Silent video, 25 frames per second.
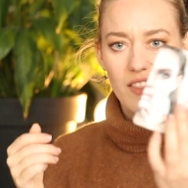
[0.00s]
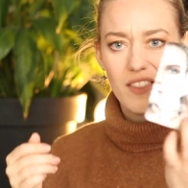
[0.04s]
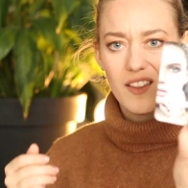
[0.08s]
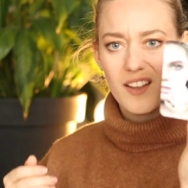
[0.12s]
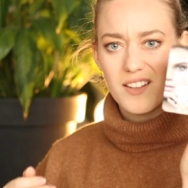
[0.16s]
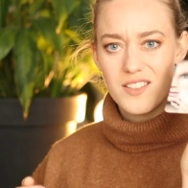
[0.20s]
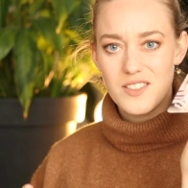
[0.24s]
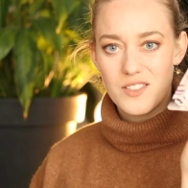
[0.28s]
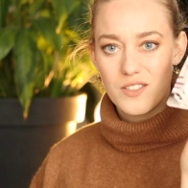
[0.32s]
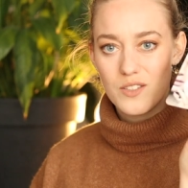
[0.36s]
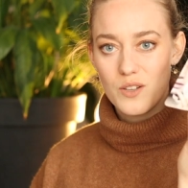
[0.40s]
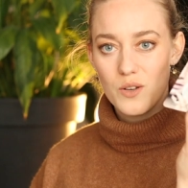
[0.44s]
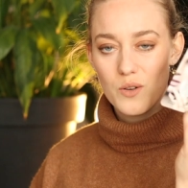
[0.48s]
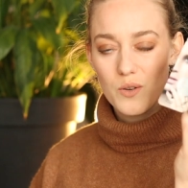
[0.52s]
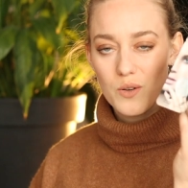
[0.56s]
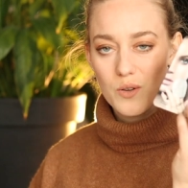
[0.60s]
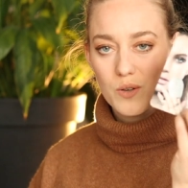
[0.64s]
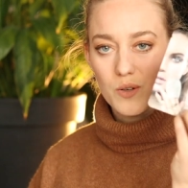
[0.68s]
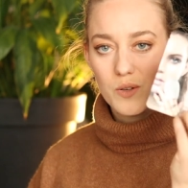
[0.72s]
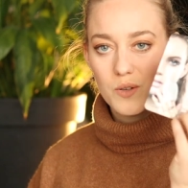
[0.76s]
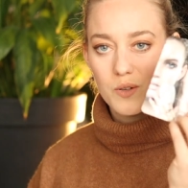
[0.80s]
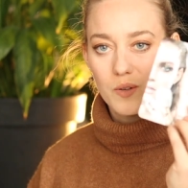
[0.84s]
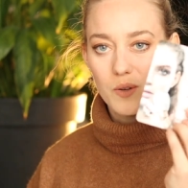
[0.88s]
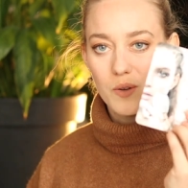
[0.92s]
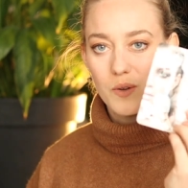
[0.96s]
That's so
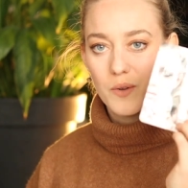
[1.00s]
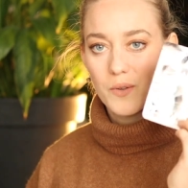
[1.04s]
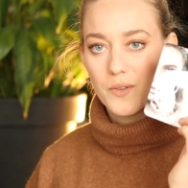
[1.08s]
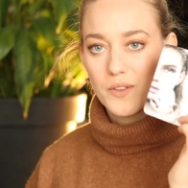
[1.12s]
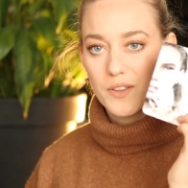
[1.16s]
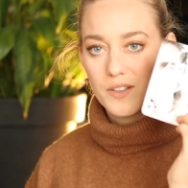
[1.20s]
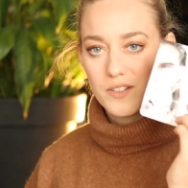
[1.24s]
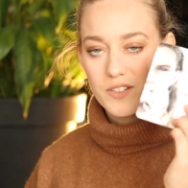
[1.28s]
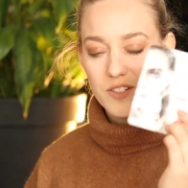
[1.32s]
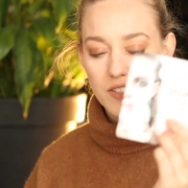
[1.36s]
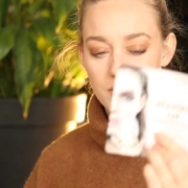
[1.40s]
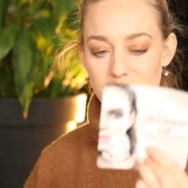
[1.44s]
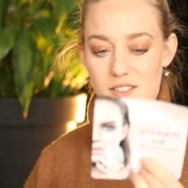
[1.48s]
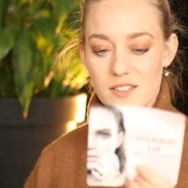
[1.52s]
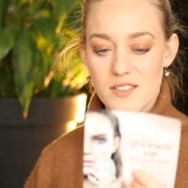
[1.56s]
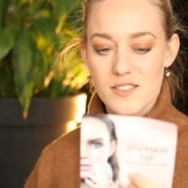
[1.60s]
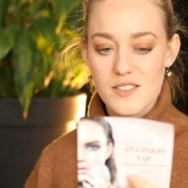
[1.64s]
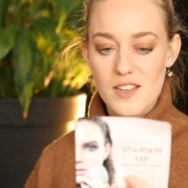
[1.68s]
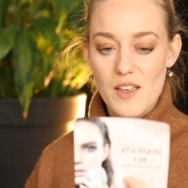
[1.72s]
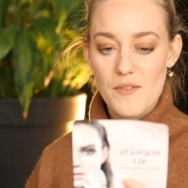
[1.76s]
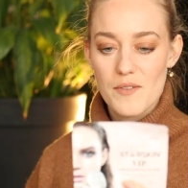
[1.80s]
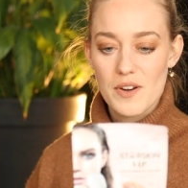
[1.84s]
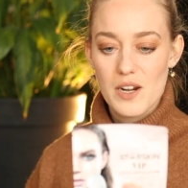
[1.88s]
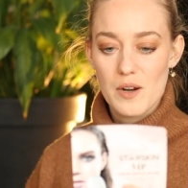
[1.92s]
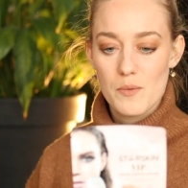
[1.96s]
cool. Just a
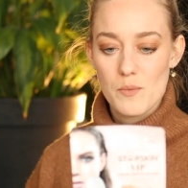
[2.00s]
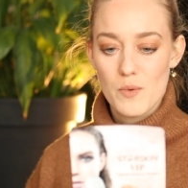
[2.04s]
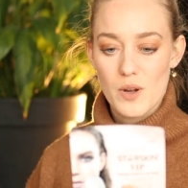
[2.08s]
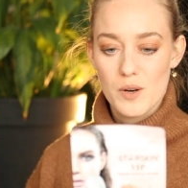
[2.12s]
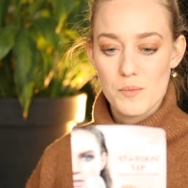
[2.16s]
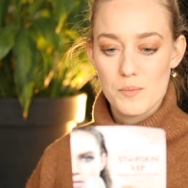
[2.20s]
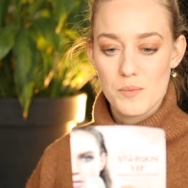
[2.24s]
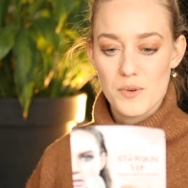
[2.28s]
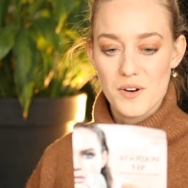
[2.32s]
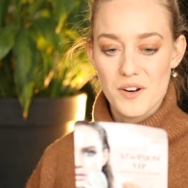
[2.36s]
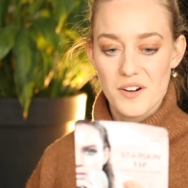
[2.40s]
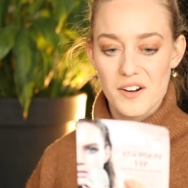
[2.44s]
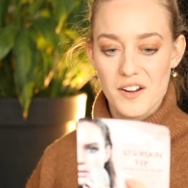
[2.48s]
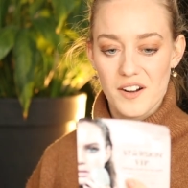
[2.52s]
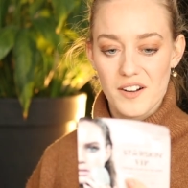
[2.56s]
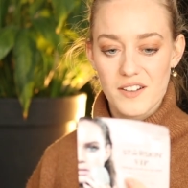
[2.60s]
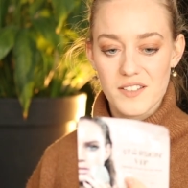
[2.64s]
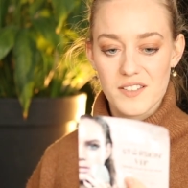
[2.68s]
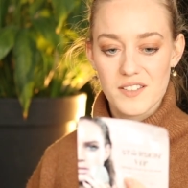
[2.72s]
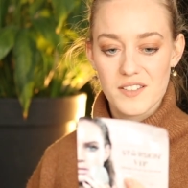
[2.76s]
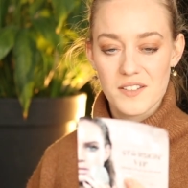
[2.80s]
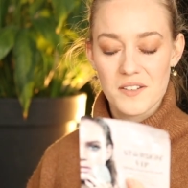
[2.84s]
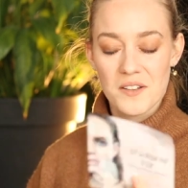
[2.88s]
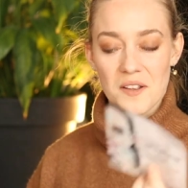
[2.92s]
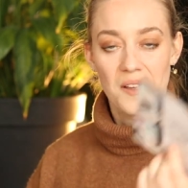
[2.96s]
7 in 1
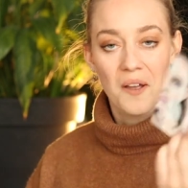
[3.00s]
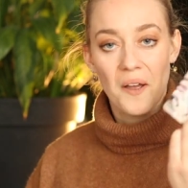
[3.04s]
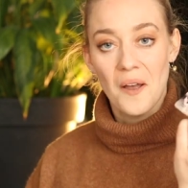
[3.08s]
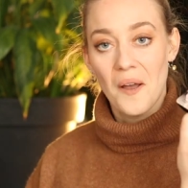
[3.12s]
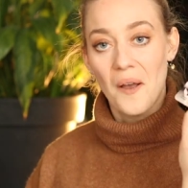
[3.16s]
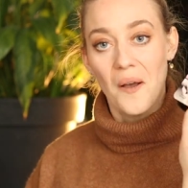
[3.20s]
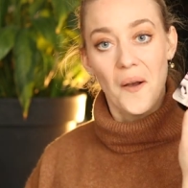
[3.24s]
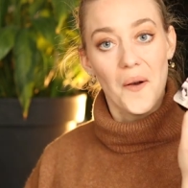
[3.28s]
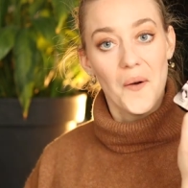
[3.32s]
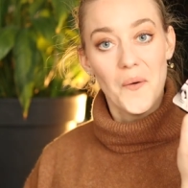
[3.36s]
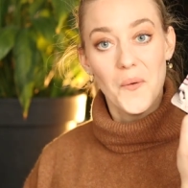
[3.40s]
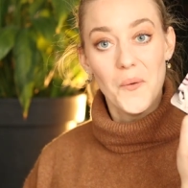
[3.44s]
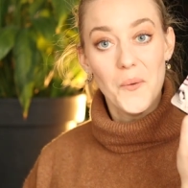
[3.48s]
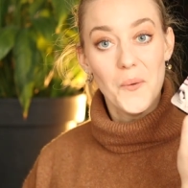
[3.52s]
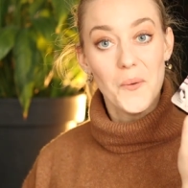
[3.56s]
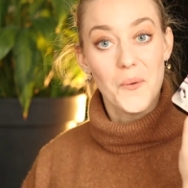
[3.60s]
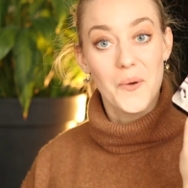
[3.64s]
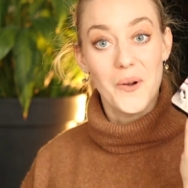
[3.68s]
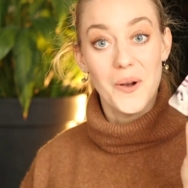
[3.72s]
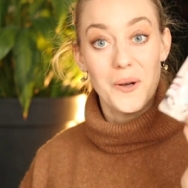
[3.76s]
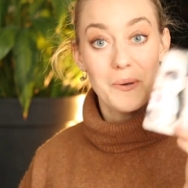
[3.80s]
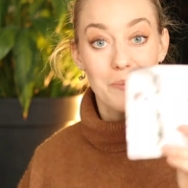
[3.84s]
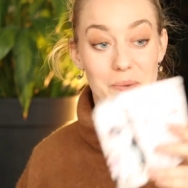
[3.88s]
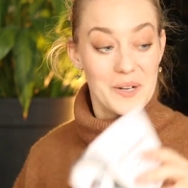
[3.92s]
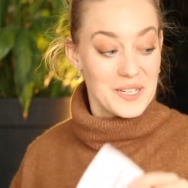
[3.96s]
product.
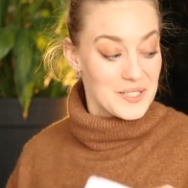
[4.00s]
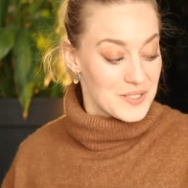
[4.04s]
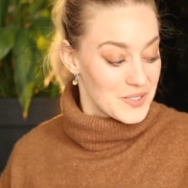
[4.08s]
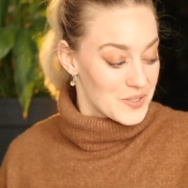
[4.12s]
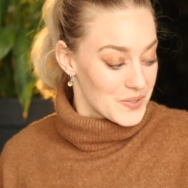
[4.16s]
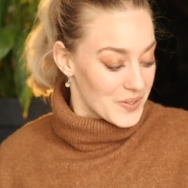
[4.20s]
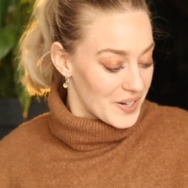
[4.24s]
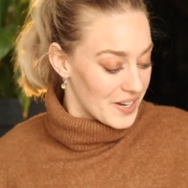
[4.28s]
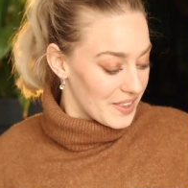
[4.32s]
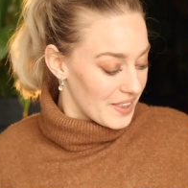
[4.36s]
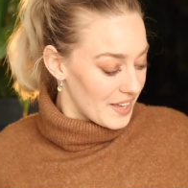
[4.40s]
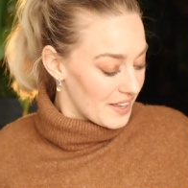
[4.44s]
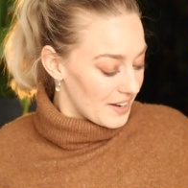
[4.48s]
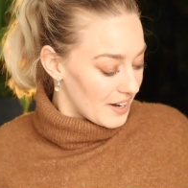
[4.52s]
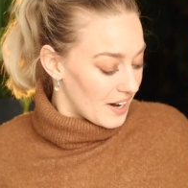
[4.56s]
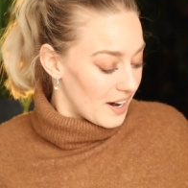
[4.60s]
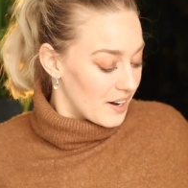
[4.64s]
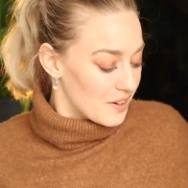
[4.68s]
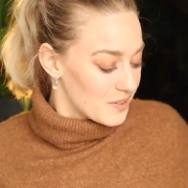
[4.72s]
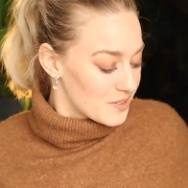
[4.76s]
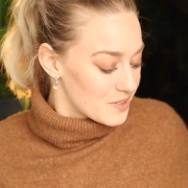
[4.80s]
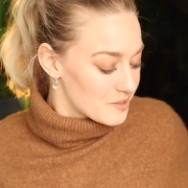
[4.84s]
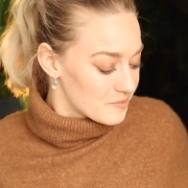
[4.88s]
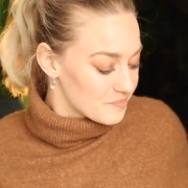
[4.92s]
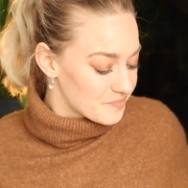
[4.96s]
Ooh, can't wait to try that
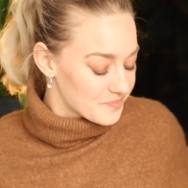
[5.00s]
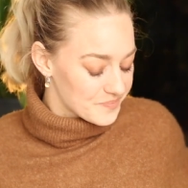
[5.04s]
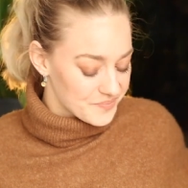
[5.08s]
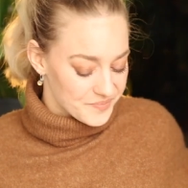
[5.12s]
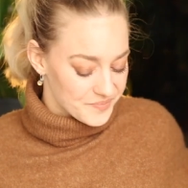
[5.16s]
out.